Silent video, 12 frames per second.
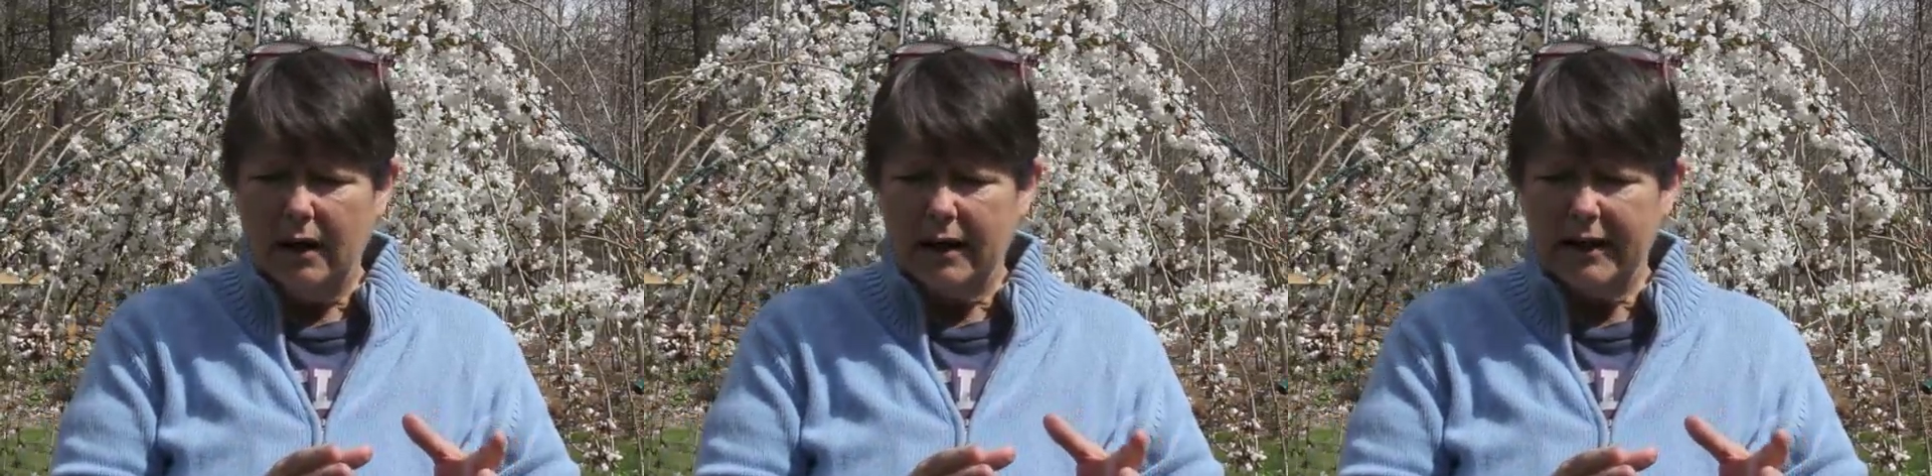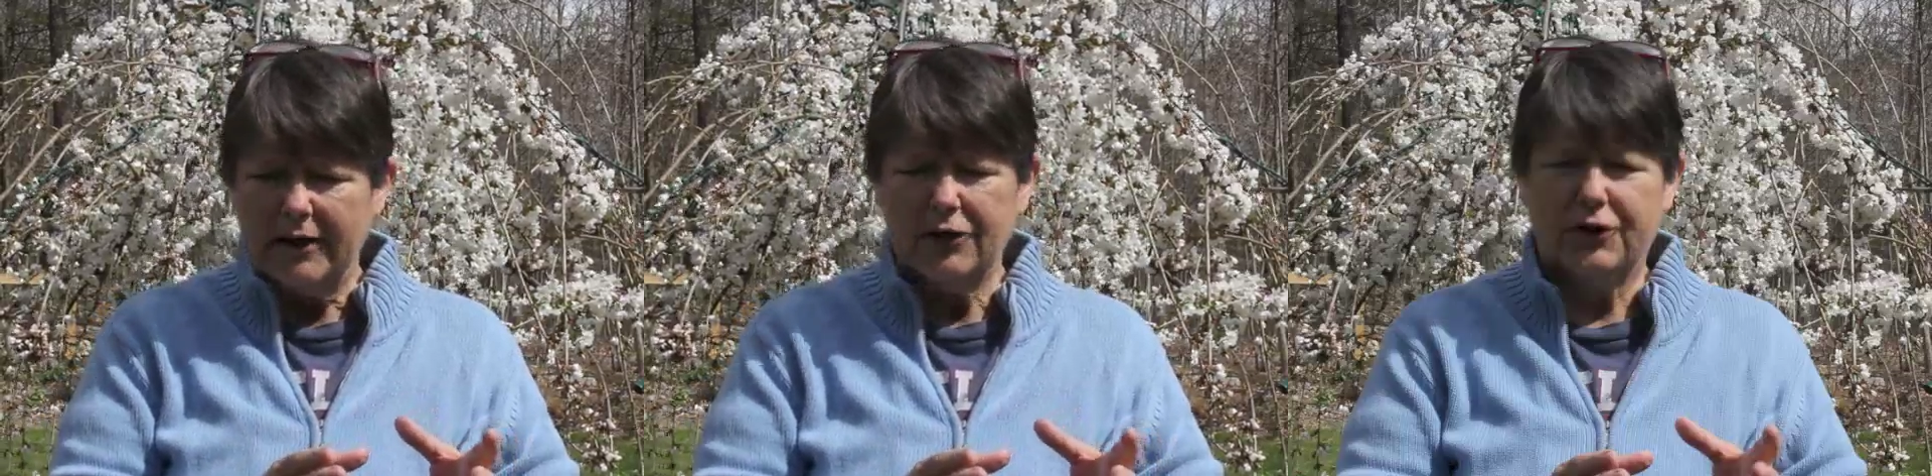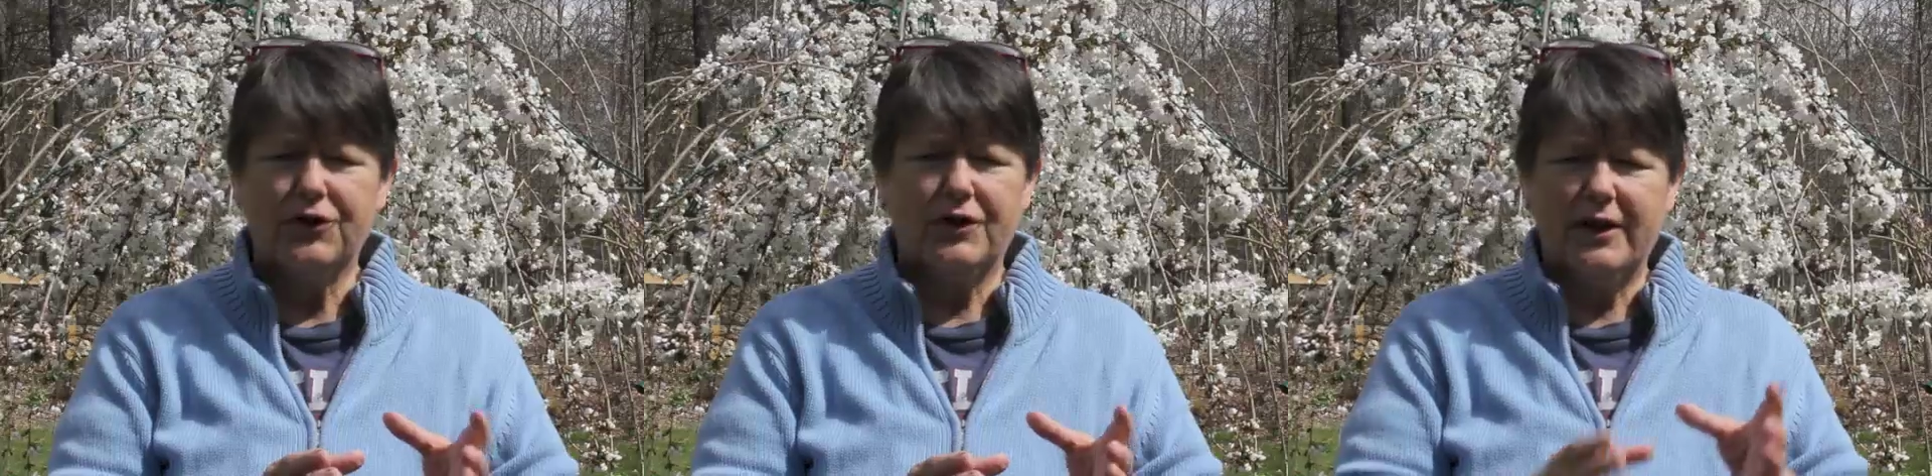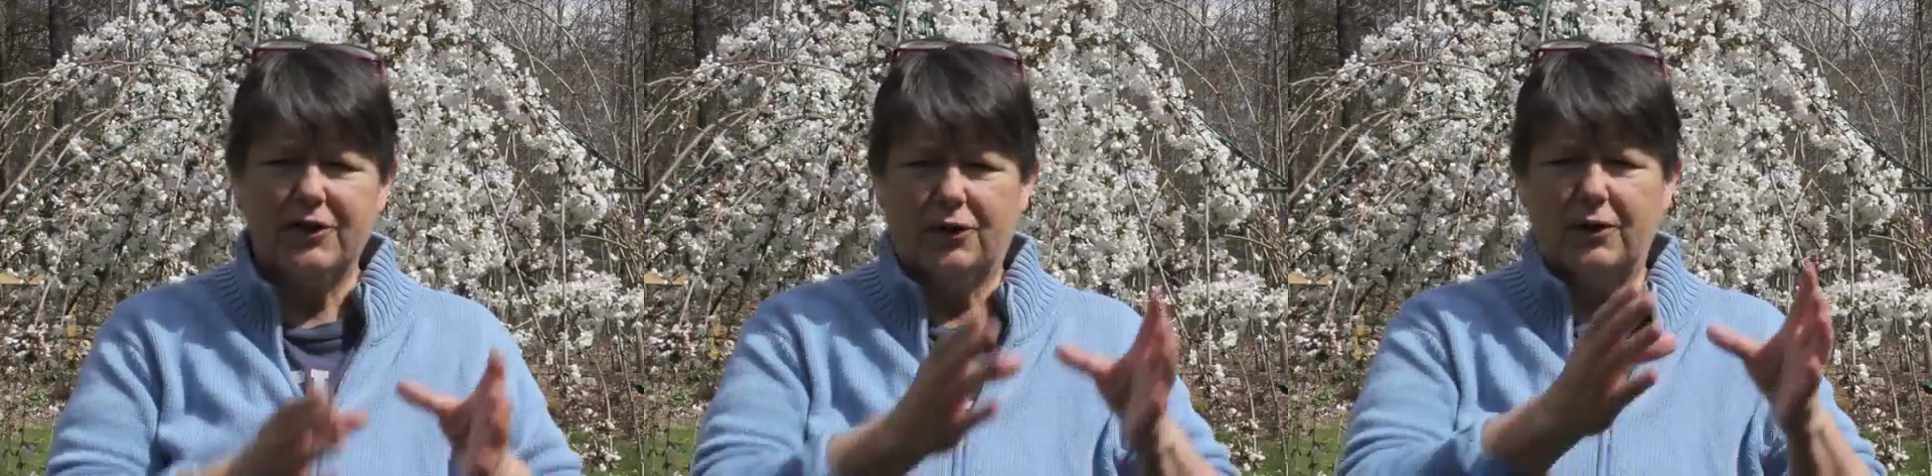in your
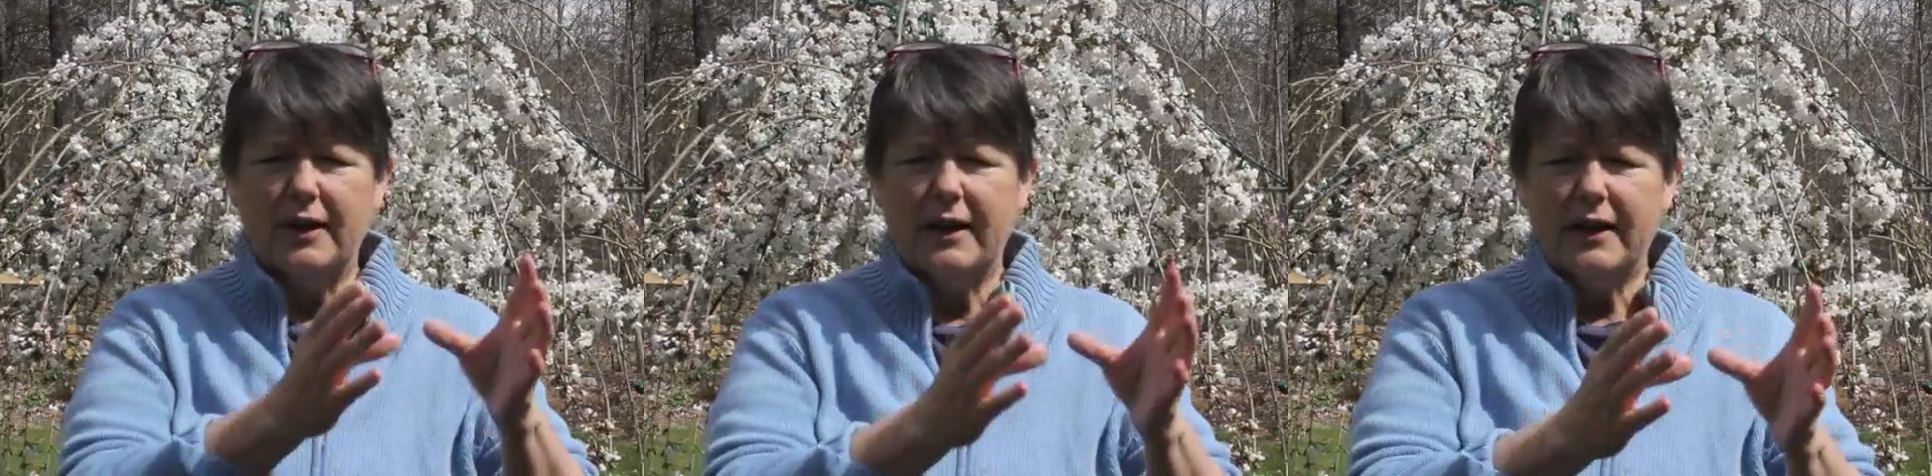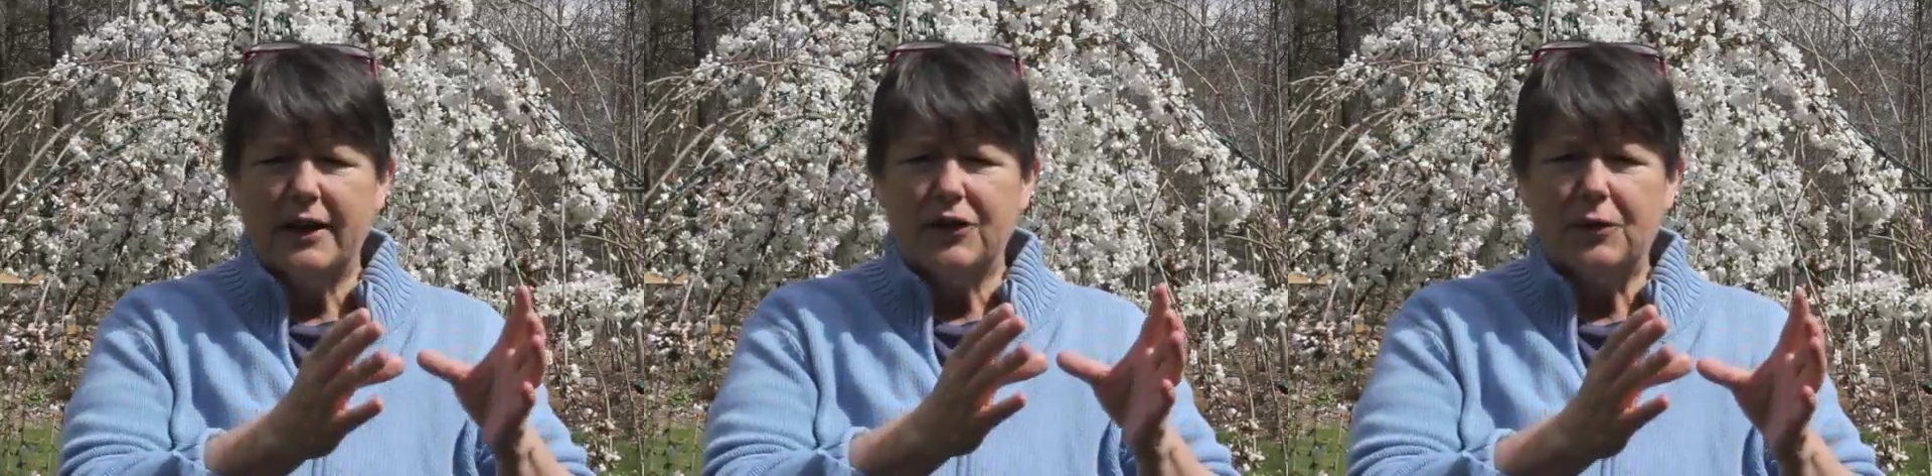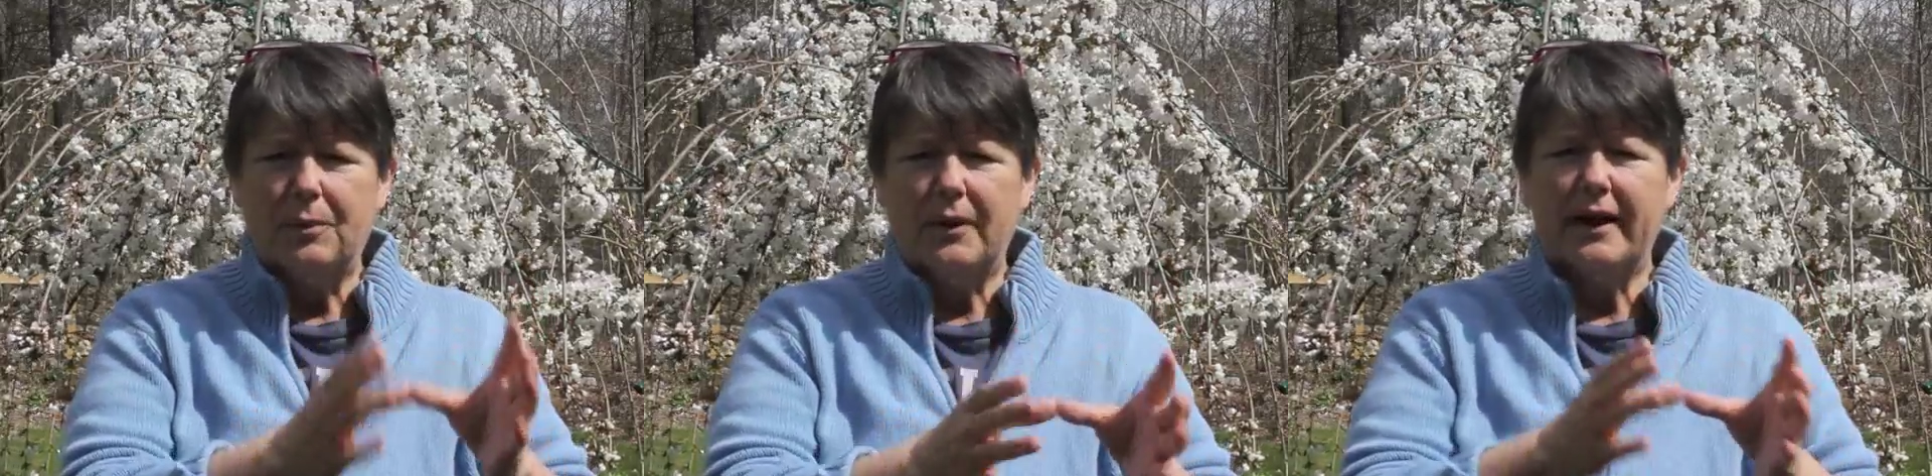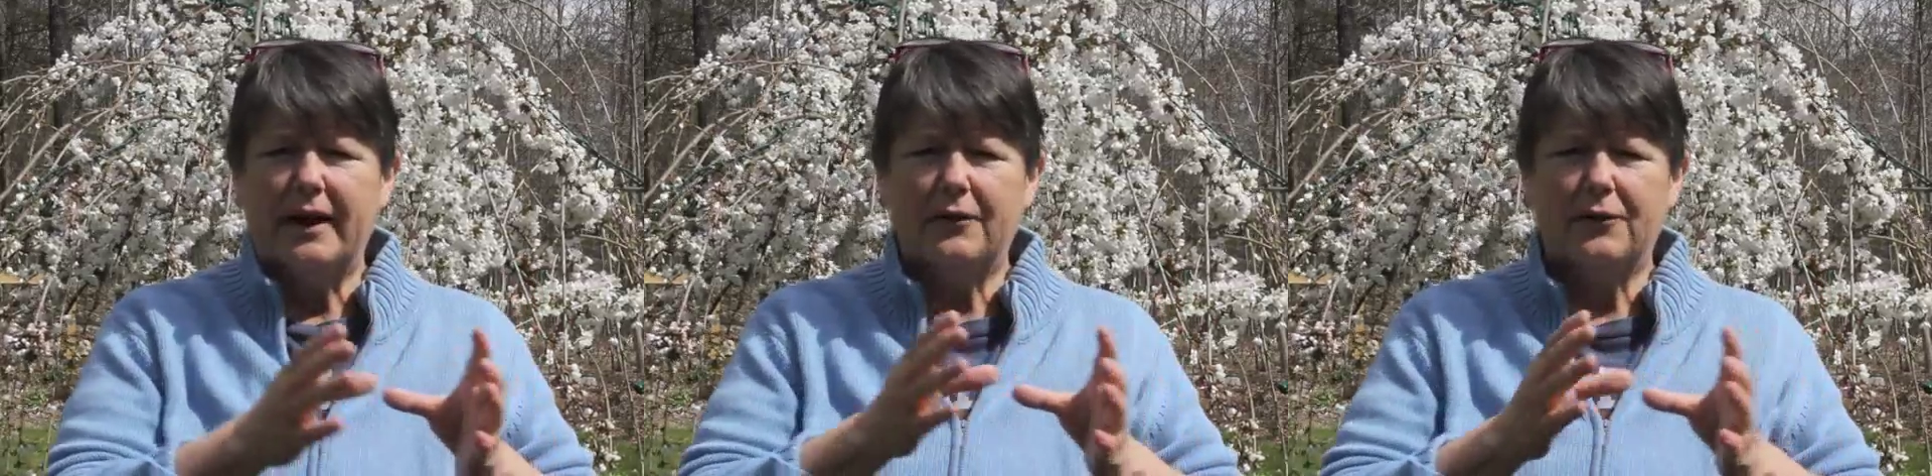schedule to
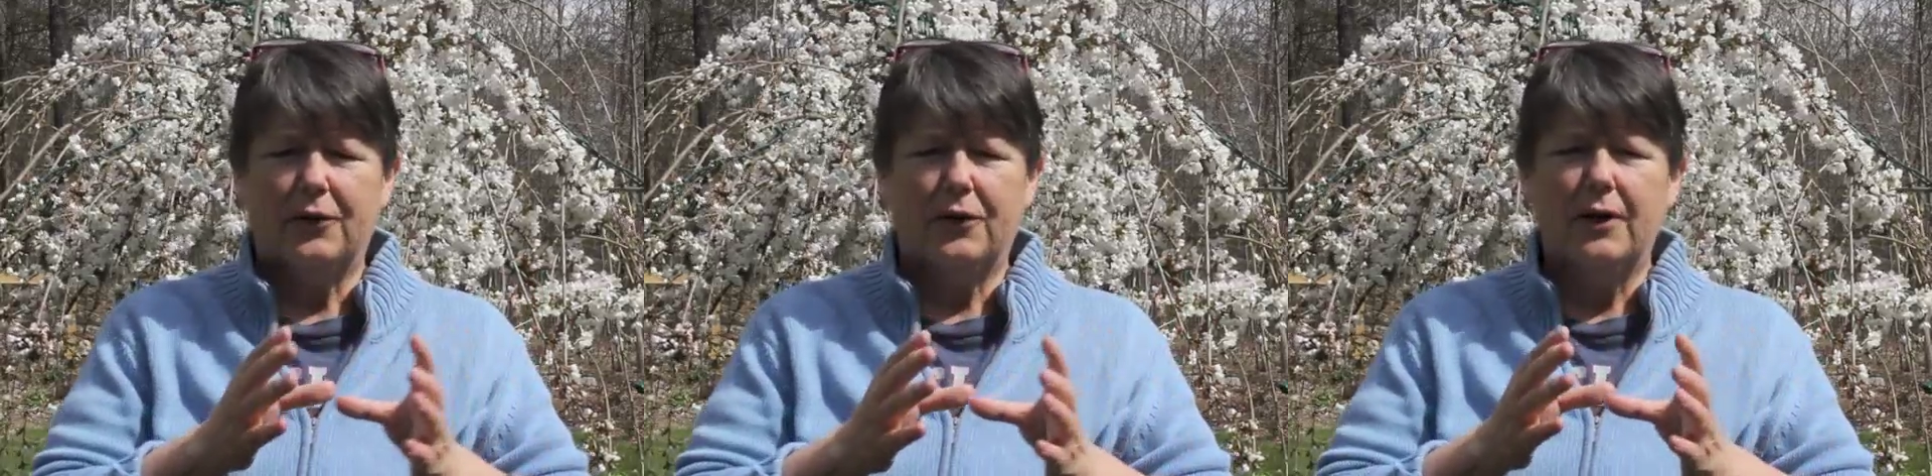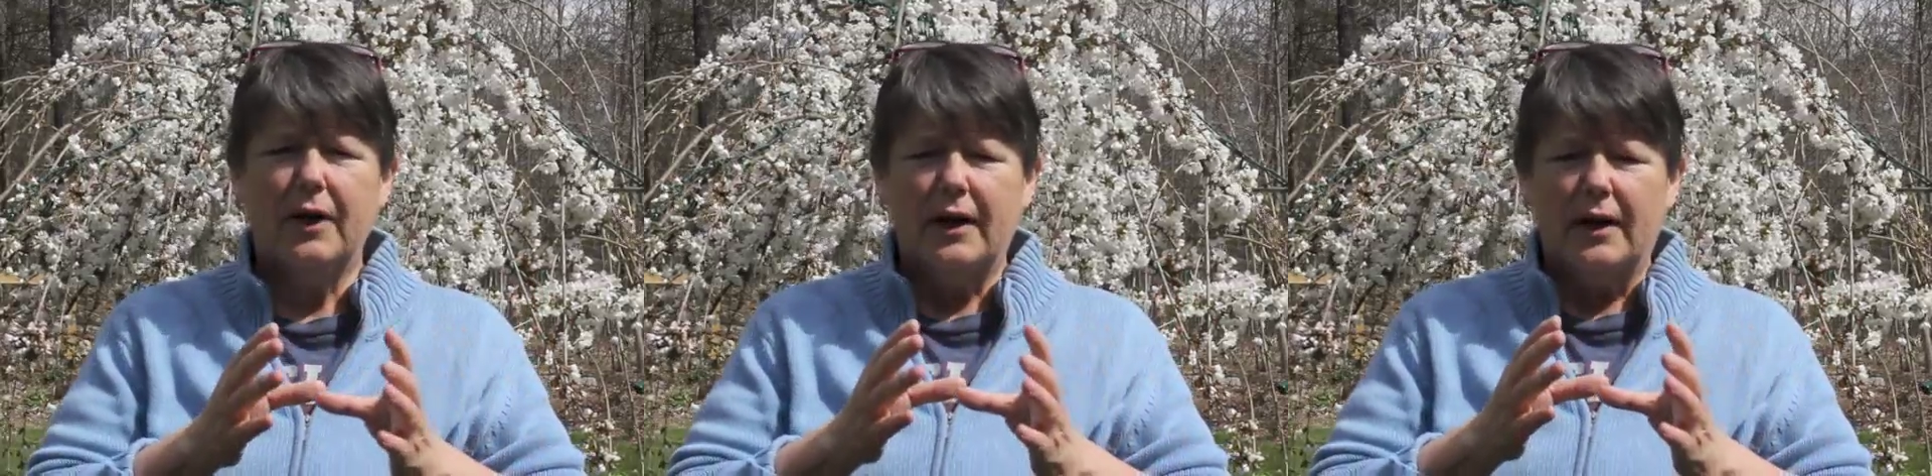plan for